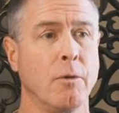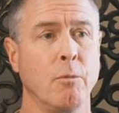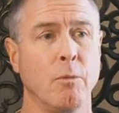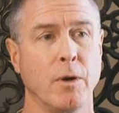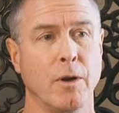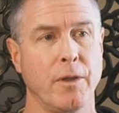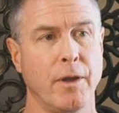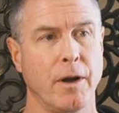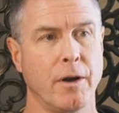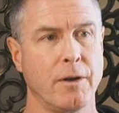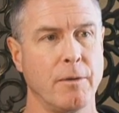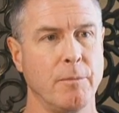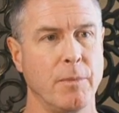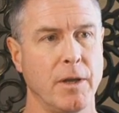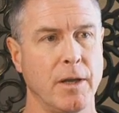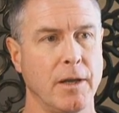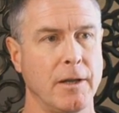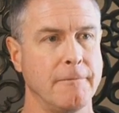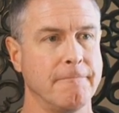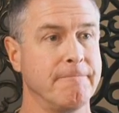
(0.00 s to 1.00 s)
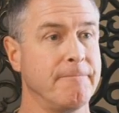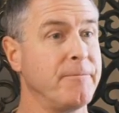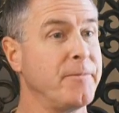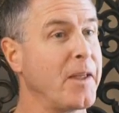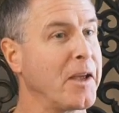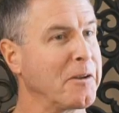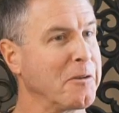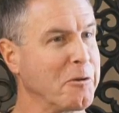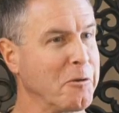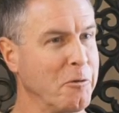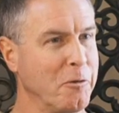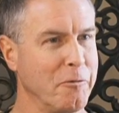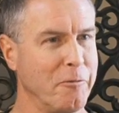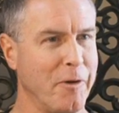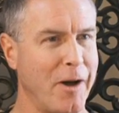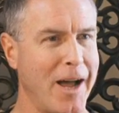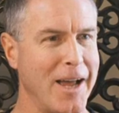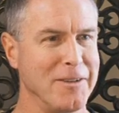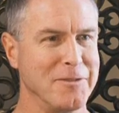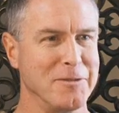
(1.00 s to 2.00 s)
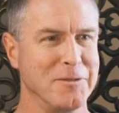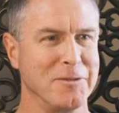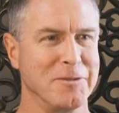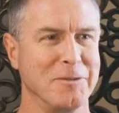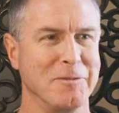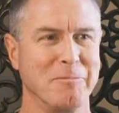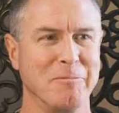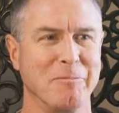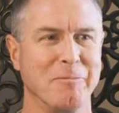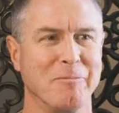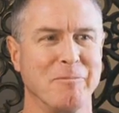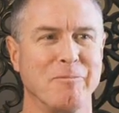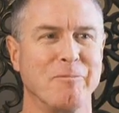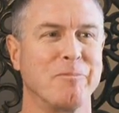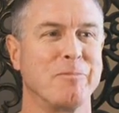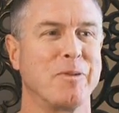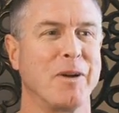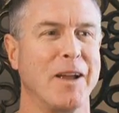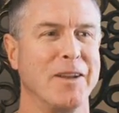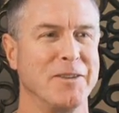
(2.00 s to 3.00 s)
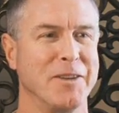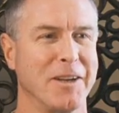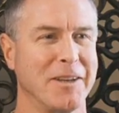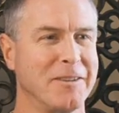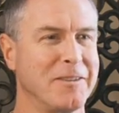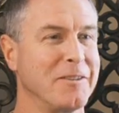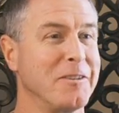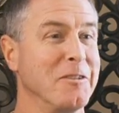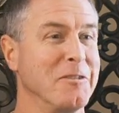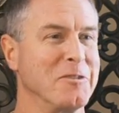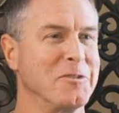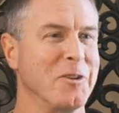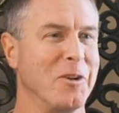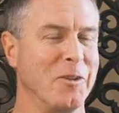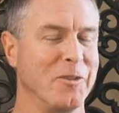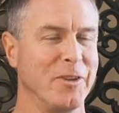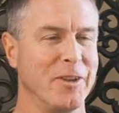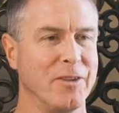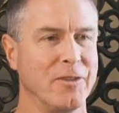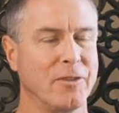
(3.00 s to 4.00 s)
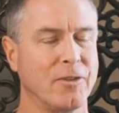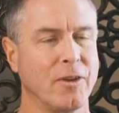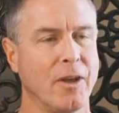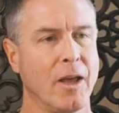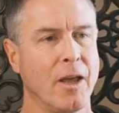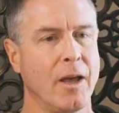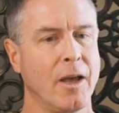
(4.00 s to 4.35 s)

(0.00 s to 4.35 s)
We're there to be technical advisors and project consultants.